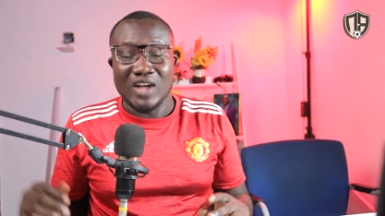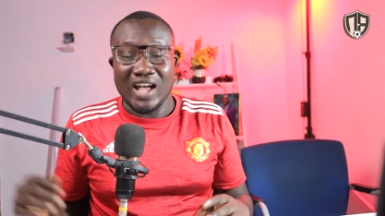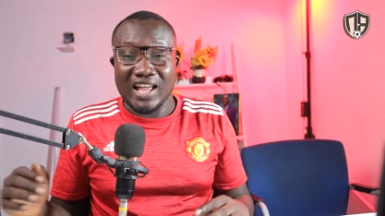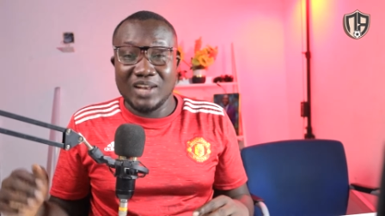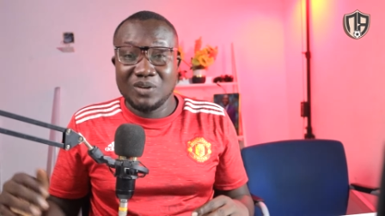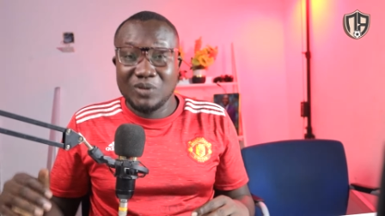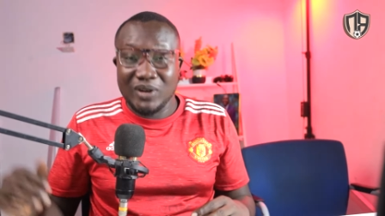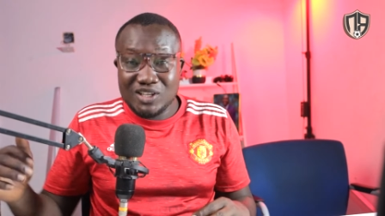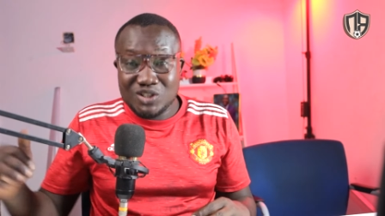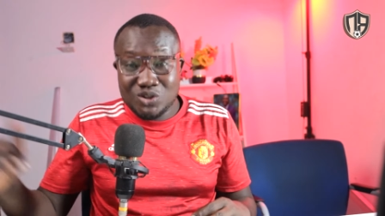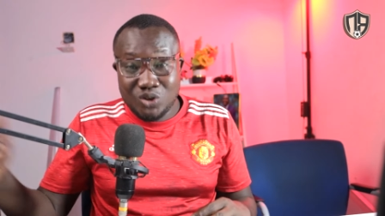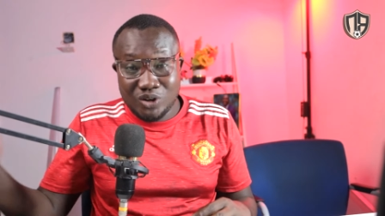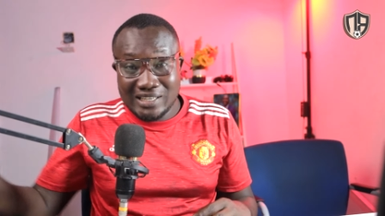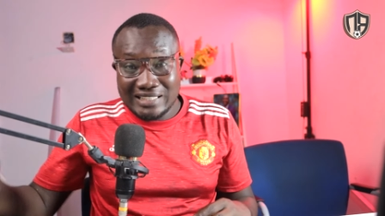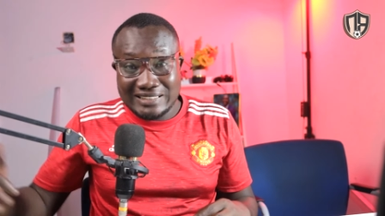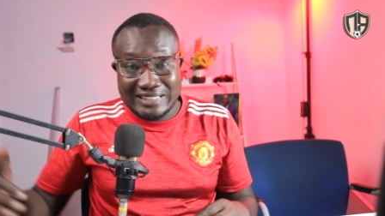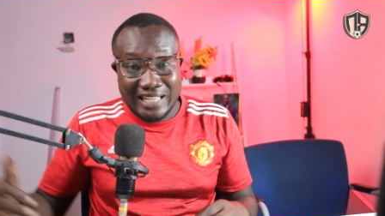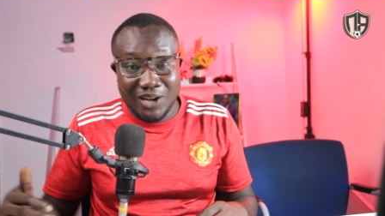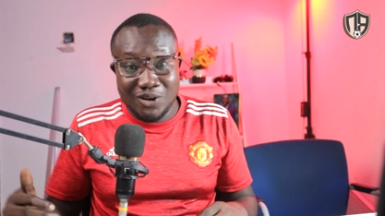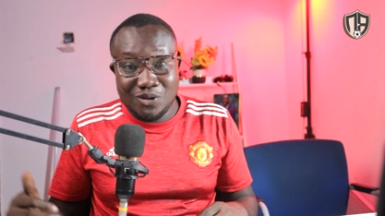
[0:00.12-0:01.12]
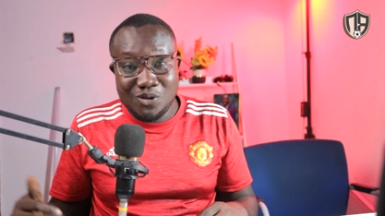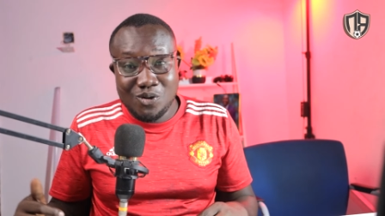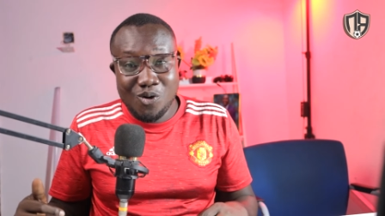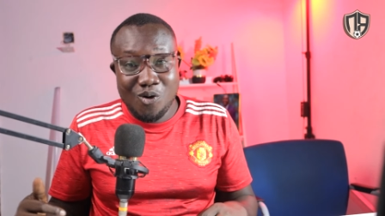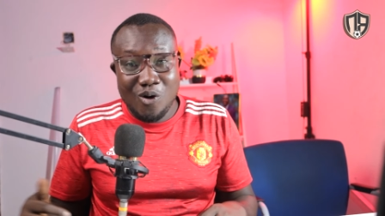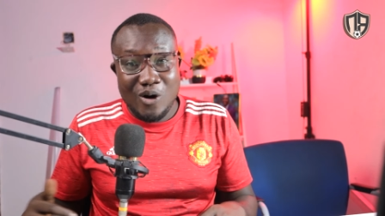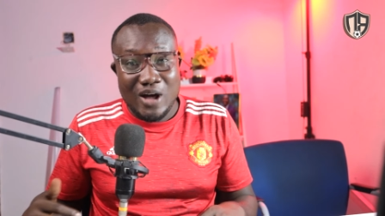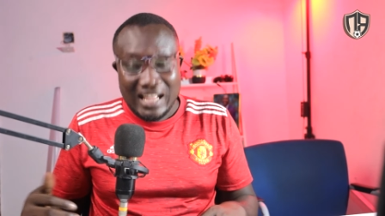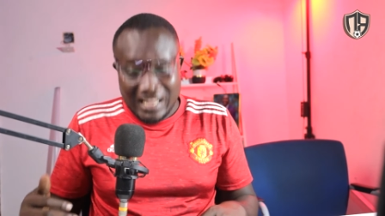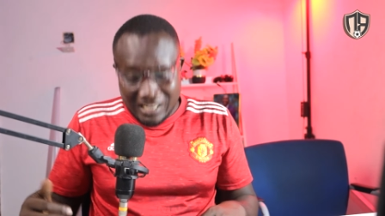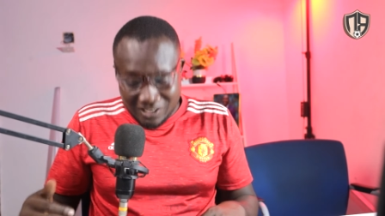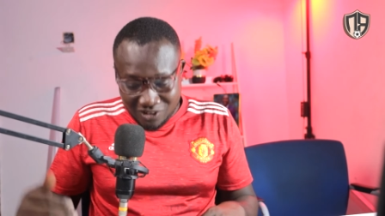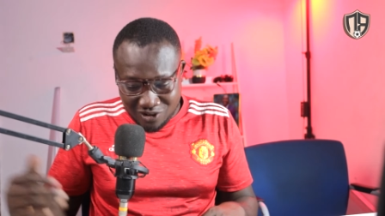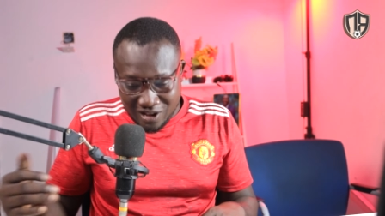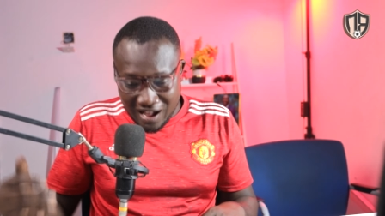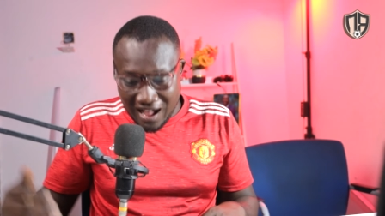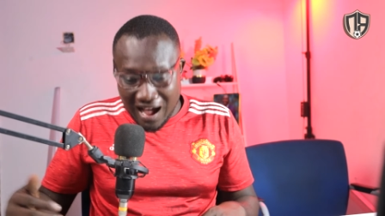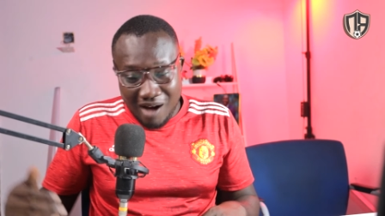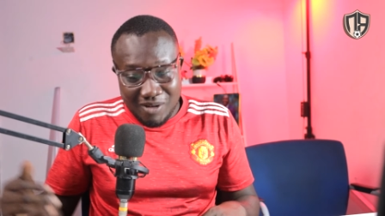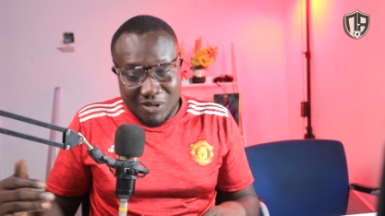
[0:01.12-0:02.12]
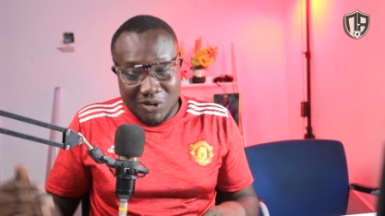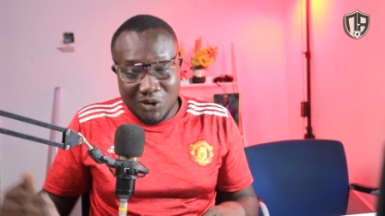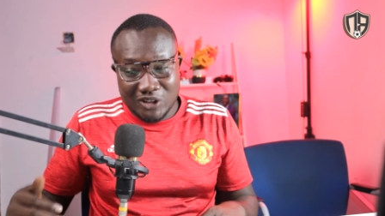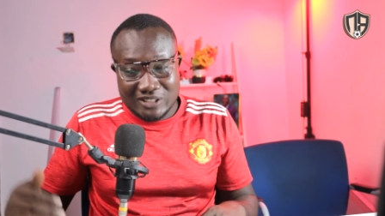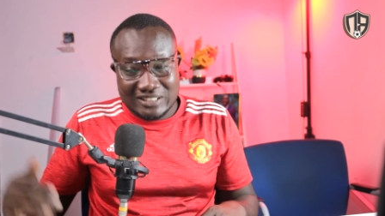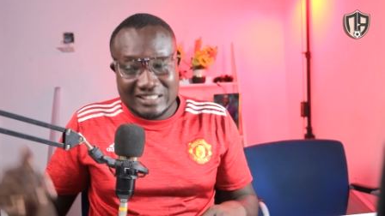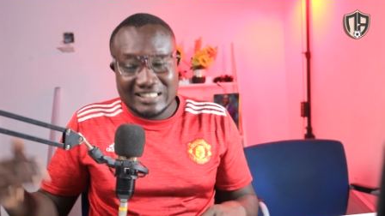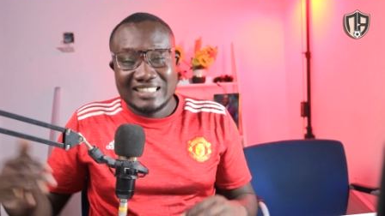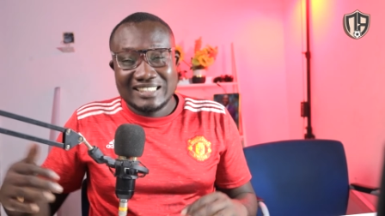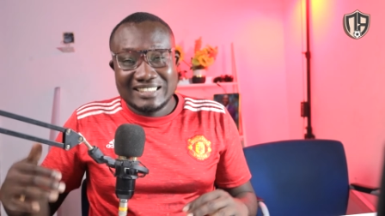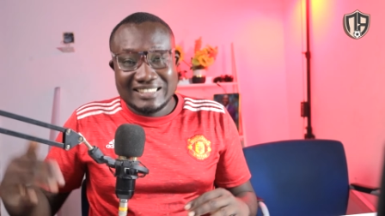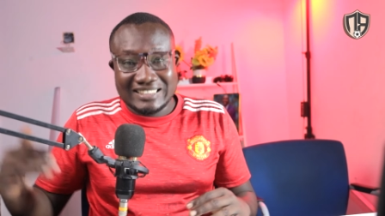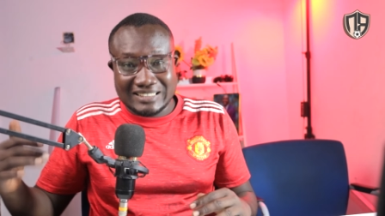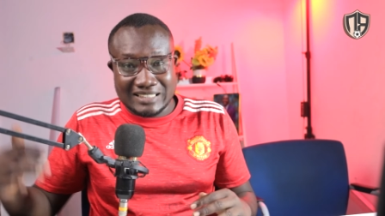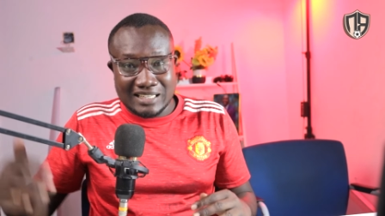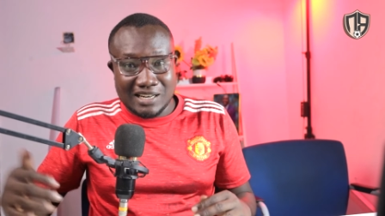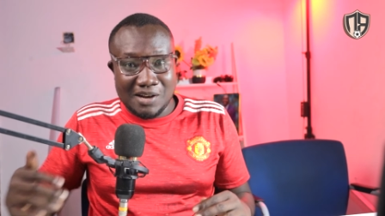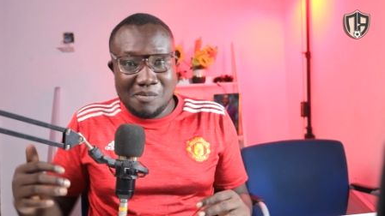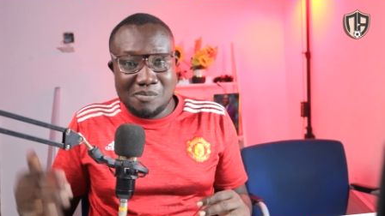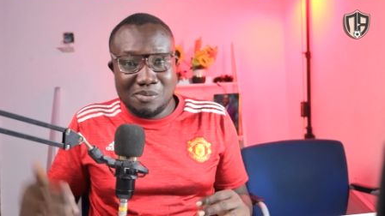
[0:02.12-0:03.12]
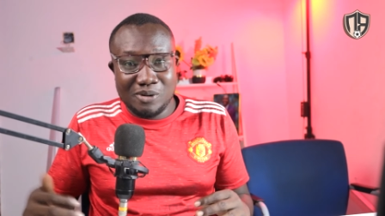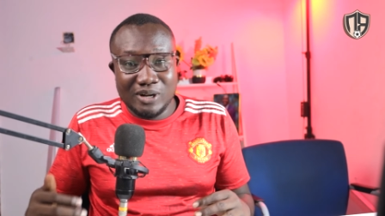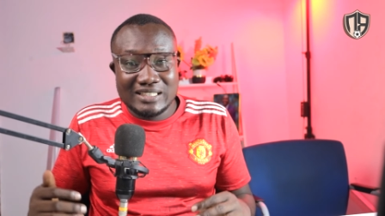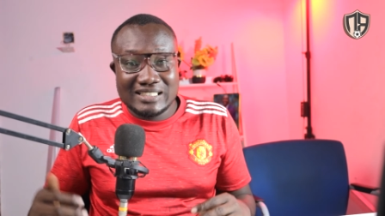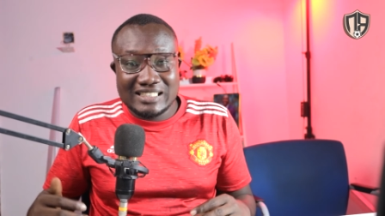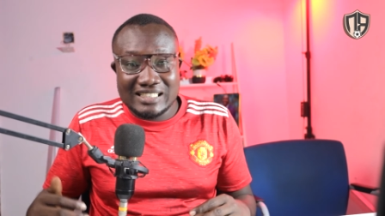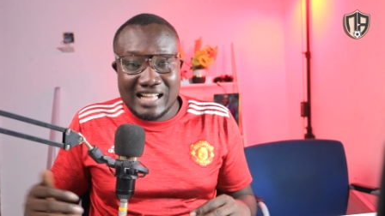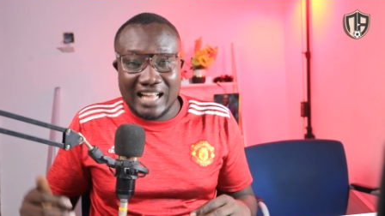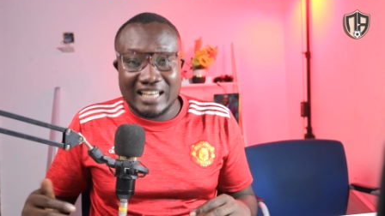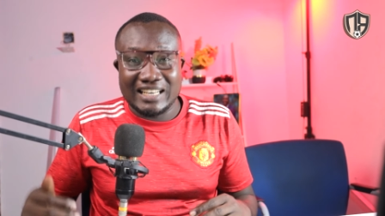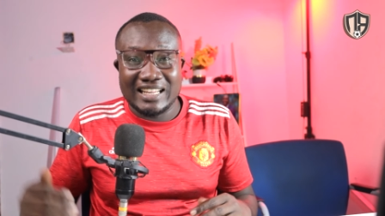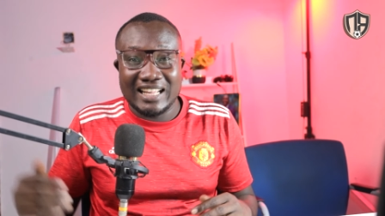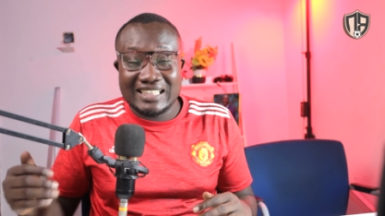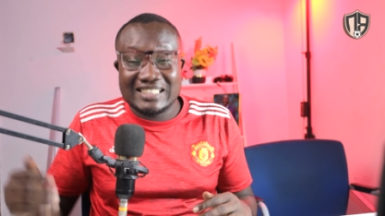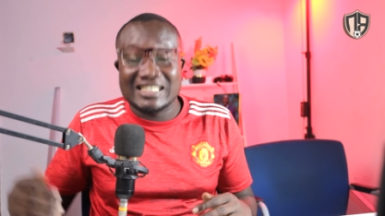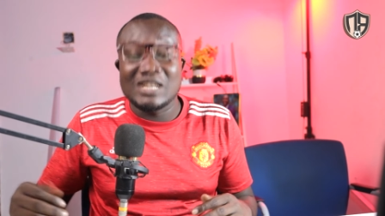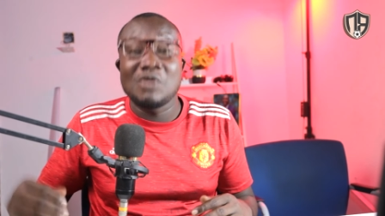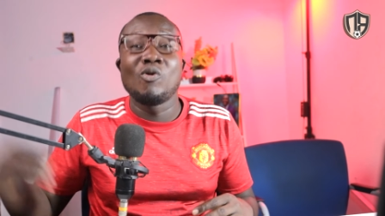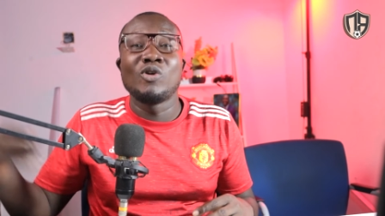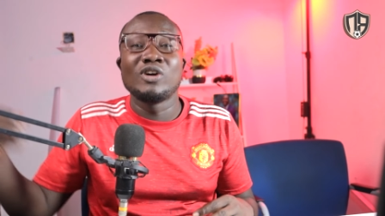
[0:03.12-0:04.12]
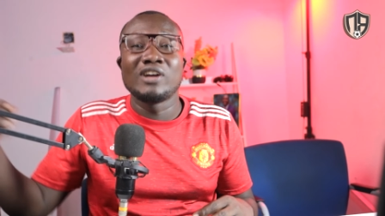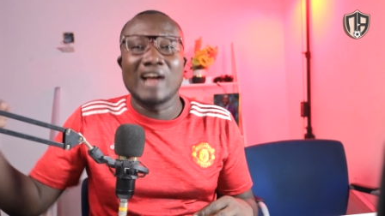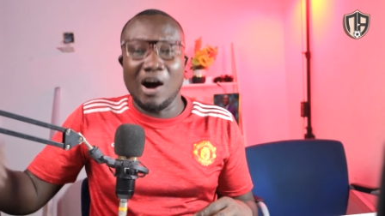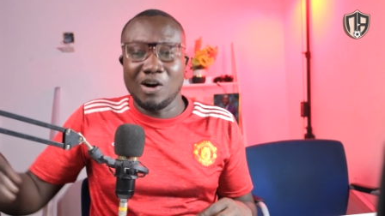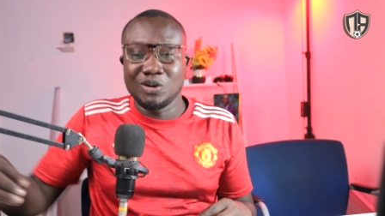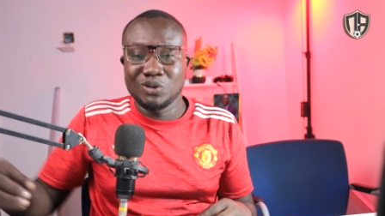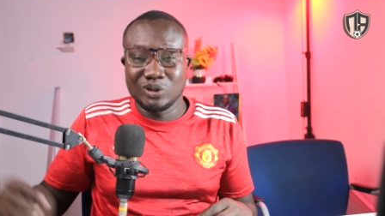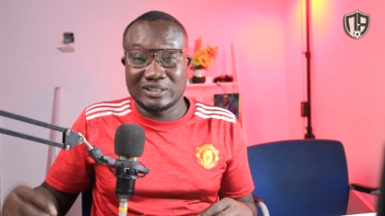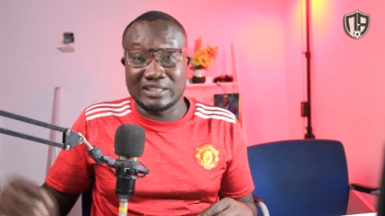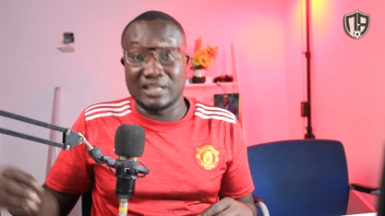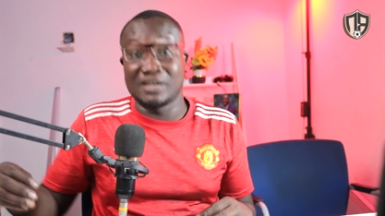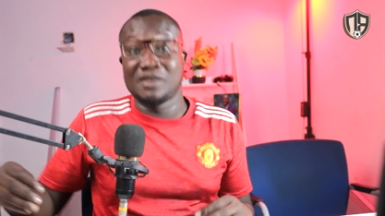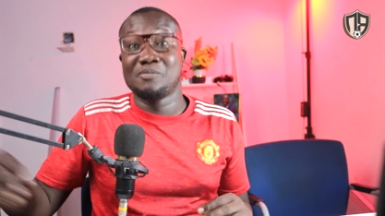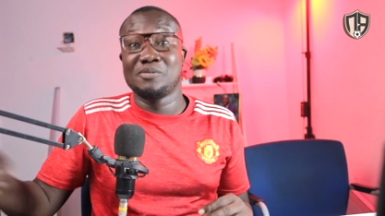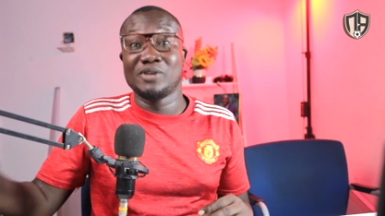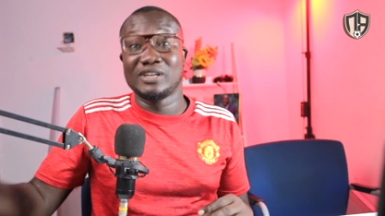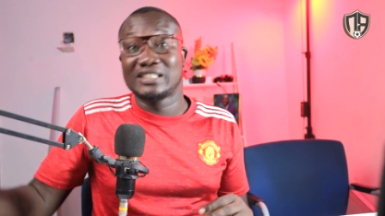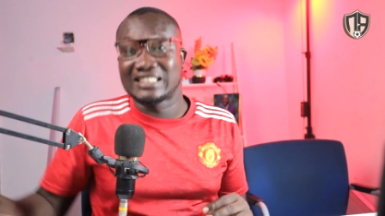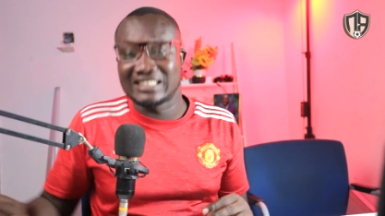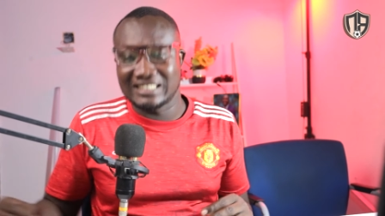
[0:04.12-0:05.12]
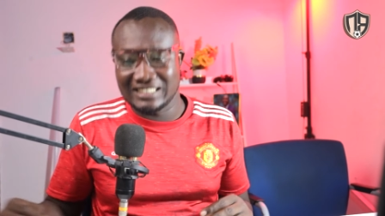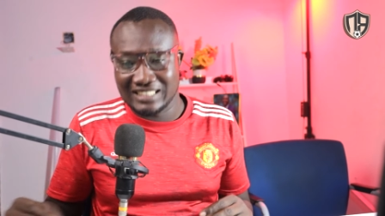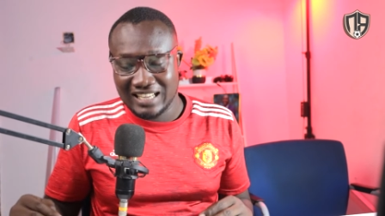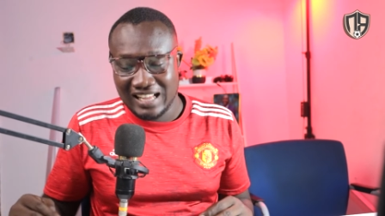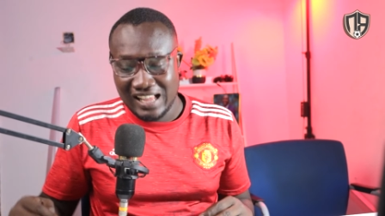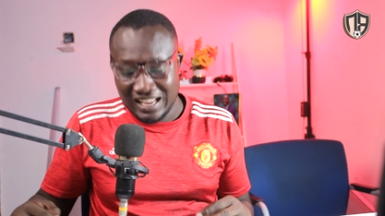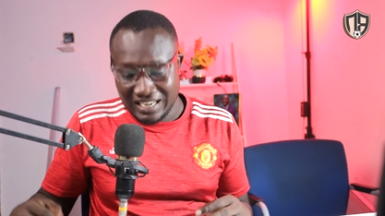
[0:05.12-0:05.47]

And when he scored the third goal, look at how he was celebrating and hitting Ronaldo's celebration.